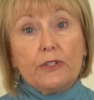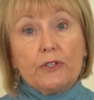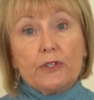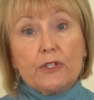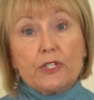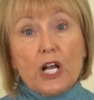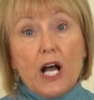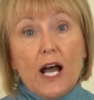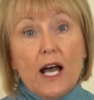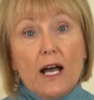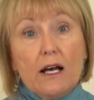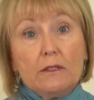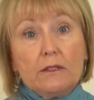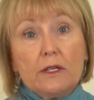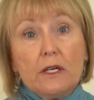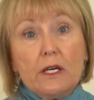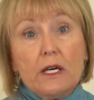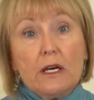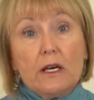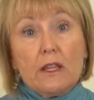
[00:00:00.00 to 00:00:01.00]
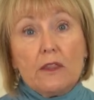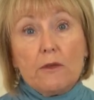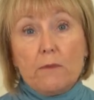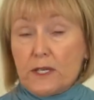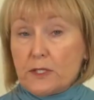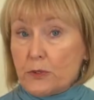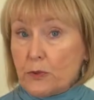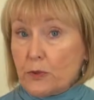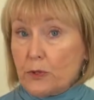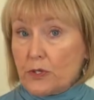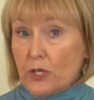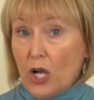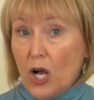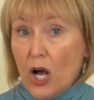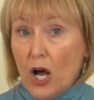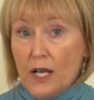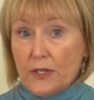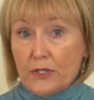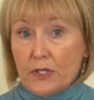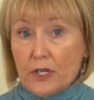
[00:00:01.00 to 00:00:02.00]
your child, the best route to
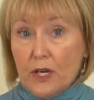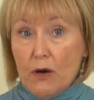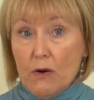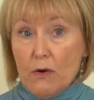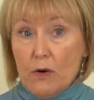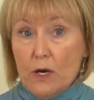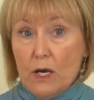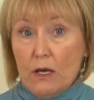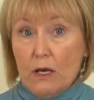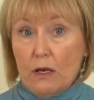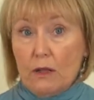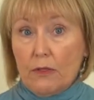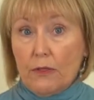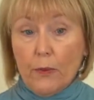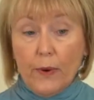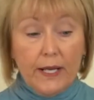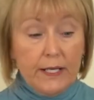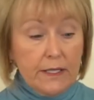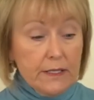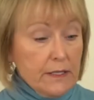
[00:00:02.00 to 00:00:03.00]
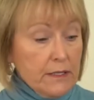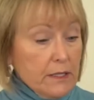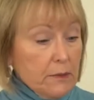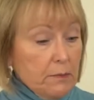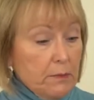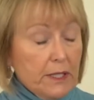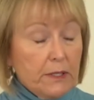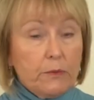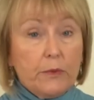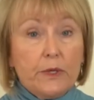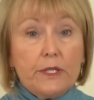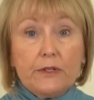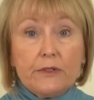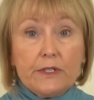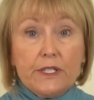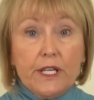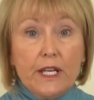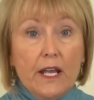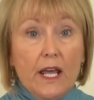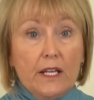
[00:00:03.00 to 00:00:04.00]
Costco, the right discipline when your
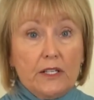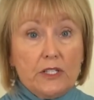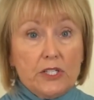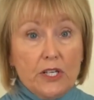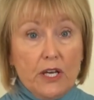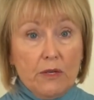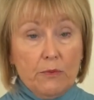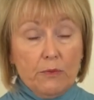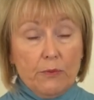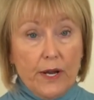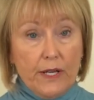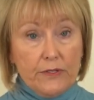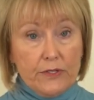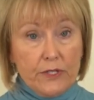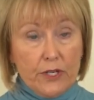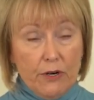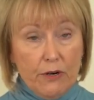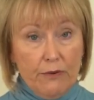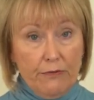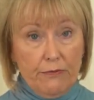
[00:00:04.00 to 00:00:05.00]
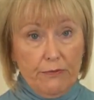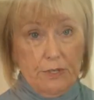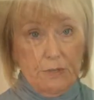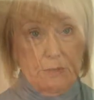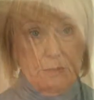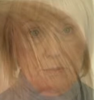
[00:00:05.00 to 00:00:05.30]
teenage son breaks curfew.